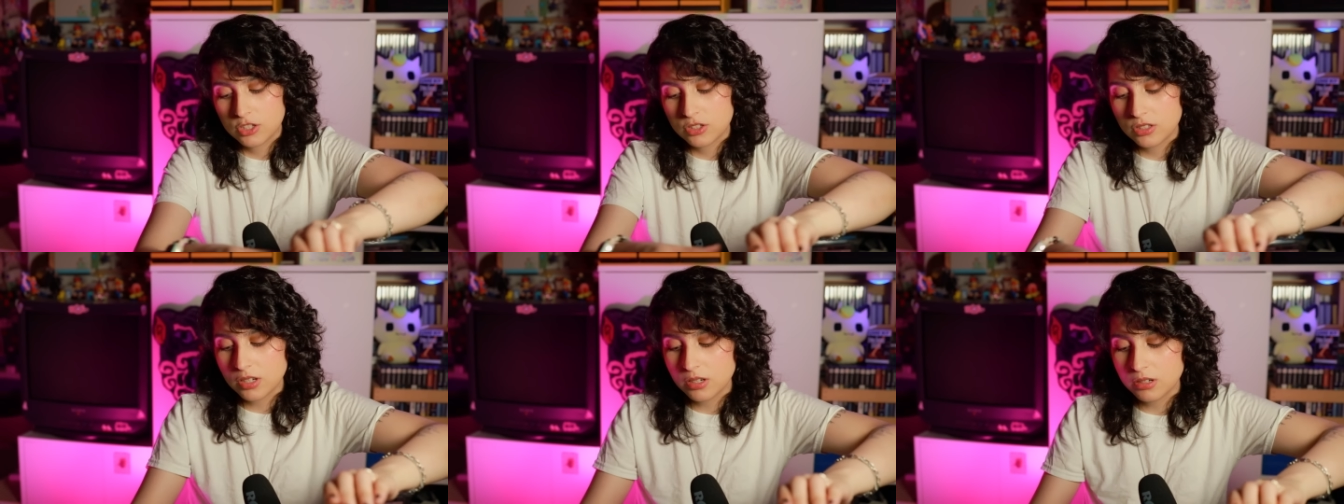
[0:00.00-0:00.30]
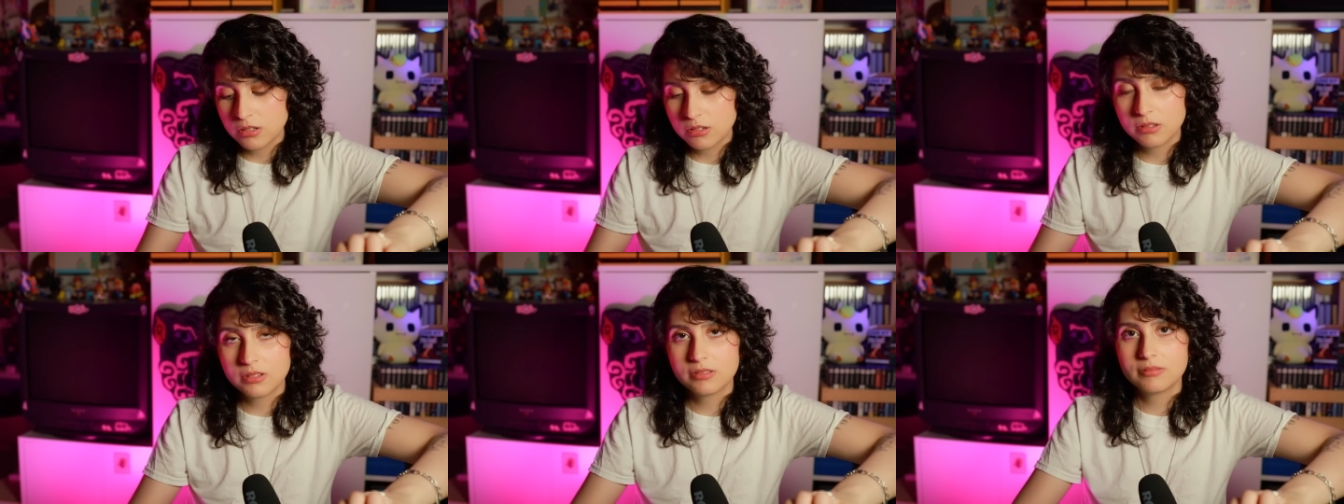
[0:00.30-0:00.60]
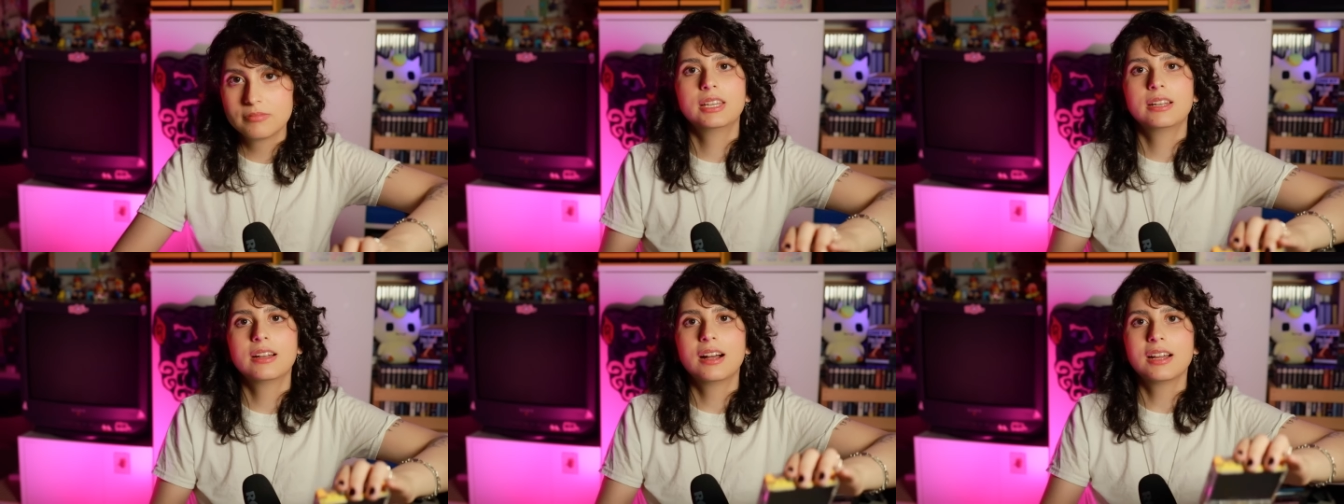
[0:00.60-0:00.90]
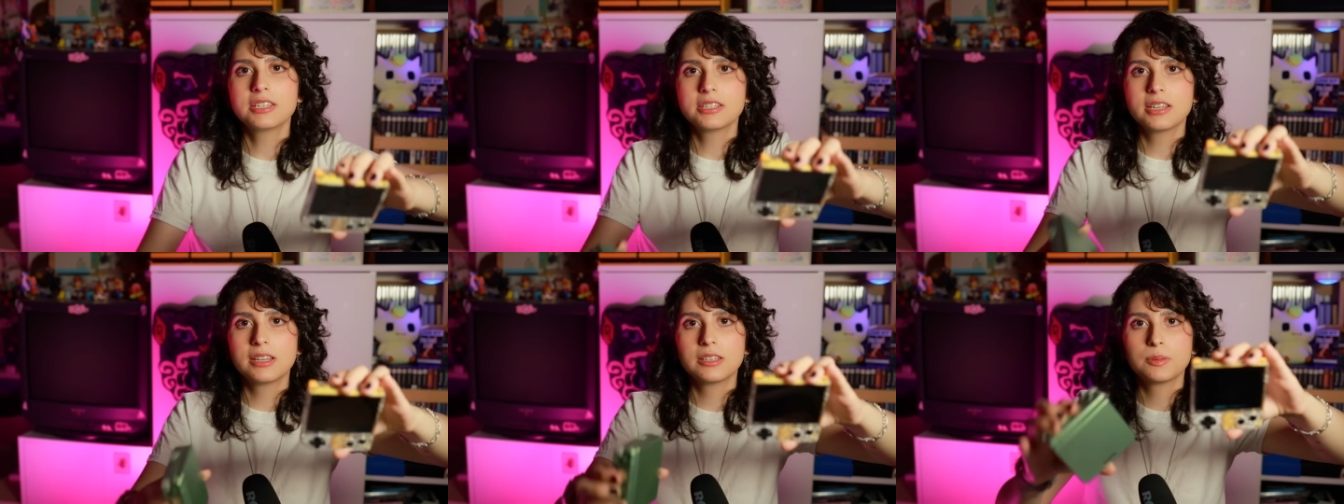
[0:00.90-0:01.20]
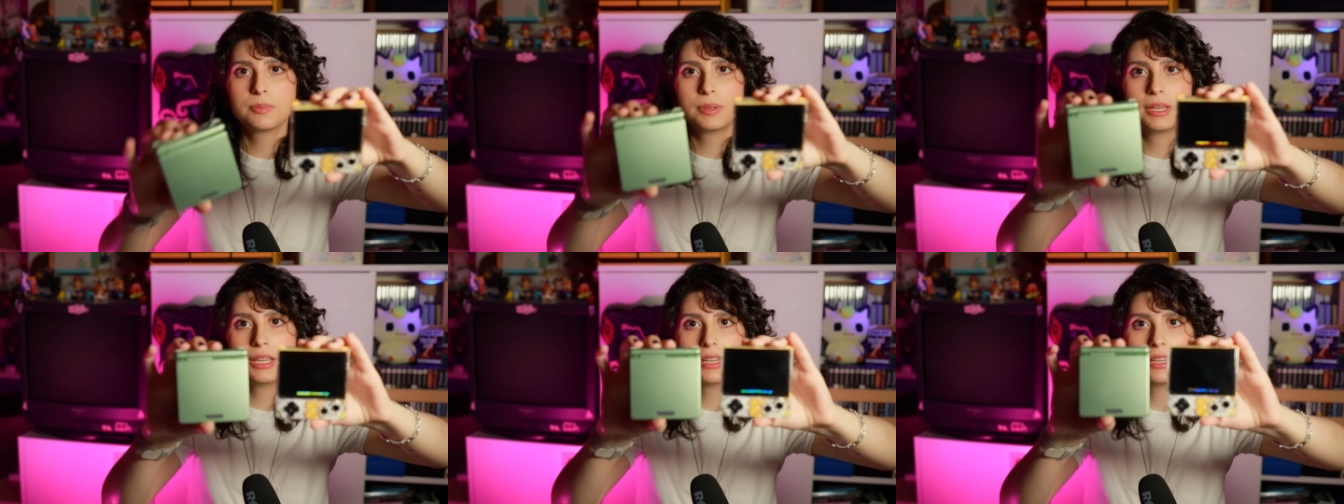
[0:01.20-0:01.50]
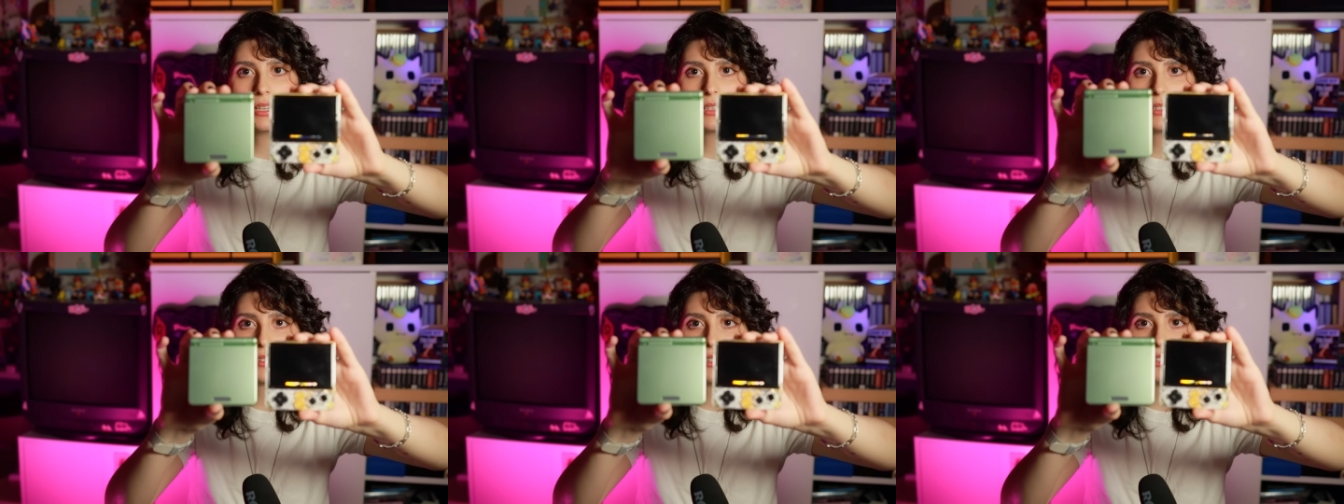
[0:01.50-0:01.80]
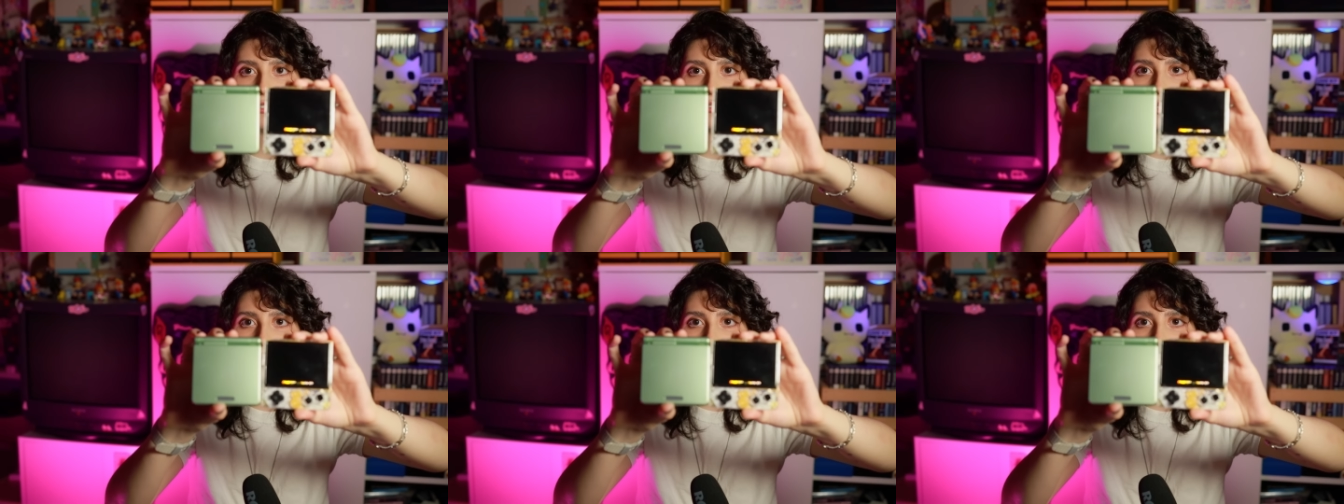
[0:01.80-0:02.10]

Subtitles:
So the Gacha SP is, of